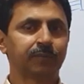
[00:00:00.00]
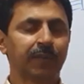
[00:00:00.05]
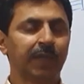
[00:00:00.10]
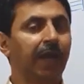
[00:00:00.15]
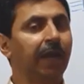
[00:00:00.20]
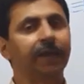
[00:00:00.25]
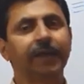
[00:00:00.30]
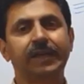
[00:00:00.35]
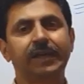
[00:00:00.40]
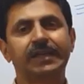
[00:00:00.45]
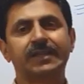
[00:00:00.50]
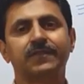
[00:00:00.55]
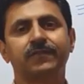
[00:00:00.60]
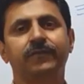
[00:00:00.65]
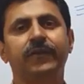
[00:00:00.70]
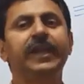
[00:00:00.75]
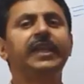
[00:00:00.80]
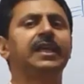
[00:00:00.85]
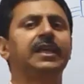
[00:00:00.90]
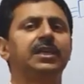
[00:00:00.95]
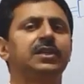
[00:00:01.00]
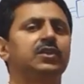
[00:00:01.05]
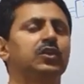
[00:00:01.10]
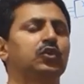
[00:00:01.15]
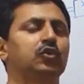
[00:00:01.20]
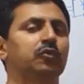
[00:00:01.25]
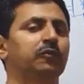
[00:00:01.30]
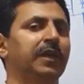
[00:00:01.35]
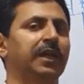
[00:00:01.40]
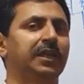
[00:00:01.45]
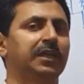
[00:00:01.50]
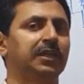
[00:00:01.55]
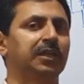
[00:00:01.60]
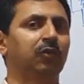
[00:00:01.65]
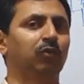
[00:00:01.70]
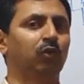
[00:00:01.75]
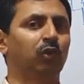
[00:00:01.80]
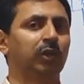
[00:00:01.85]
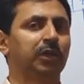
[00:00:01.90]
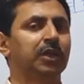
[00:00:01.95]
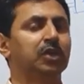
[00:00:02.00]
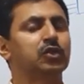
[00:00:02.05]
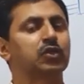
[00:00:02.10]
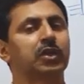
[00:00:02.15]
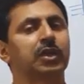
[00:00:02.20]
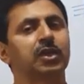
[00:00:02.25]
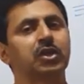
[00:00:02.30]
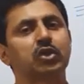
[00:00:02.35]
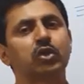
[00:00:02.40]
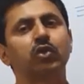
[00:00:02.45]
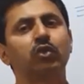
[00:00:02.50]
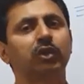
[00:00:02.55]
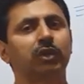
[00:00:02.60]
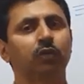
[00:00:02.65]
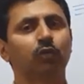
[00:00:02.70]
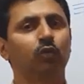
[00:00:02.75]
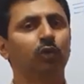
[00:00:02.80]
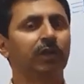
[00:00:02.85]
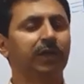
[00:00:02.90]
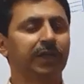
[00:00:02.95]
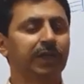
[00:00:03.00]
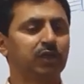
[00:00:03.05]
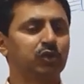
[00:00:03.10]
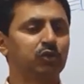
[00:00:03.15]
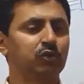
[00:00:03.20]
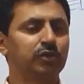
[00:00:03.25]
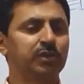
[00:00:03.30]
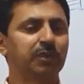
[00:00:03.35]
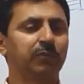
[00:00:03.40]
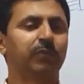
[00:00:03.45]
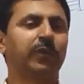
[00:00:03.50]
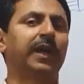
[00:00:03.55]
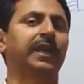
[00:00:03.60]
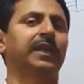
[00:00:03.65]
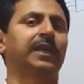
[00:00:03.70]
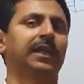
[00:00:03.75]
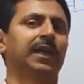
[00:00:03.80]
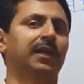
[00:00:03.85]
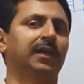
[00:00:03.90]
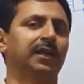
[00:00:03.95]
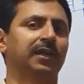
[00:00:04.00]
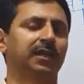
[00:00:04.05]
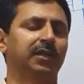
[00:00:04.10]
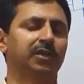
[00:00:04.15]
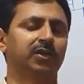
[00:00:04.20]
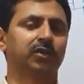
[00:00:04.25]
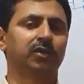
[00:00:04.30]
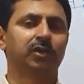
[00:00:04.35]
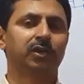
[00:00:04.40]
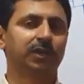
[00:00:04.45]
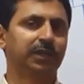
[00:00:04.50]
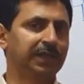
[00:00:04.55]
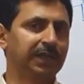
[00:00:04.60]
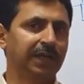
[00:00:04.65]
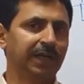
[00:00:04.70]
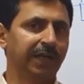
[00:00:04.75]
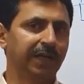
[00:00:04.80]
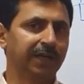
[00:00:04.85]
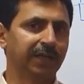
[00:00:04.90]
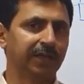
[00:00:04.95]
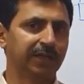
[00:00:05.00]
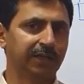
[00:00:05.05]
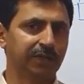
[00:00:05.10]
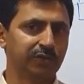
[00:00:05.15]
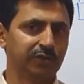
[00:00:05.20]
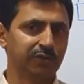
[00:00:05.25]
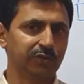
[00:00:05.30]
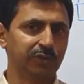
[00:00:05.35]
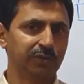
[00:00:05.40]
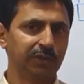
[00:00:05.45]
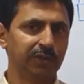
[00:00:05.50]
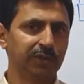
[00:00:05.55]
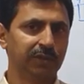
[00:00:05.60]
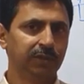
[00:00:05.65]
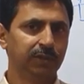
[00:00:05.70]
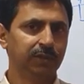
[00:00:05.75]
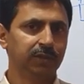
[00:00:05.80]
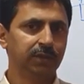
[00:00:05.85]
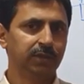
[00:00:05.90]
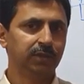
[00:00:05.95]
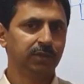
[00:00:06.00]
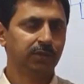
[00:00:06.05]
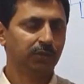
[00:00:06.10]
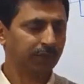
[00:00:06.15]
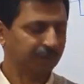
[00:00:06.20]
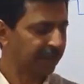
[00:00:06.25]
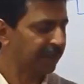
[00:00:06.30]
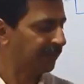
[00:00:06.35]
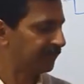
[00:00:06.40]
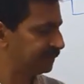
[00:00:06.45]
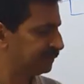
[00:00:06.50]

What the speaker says: And it is very easy to vary the voltage, to control the voltage using firing angle control or delay angle control. Okay.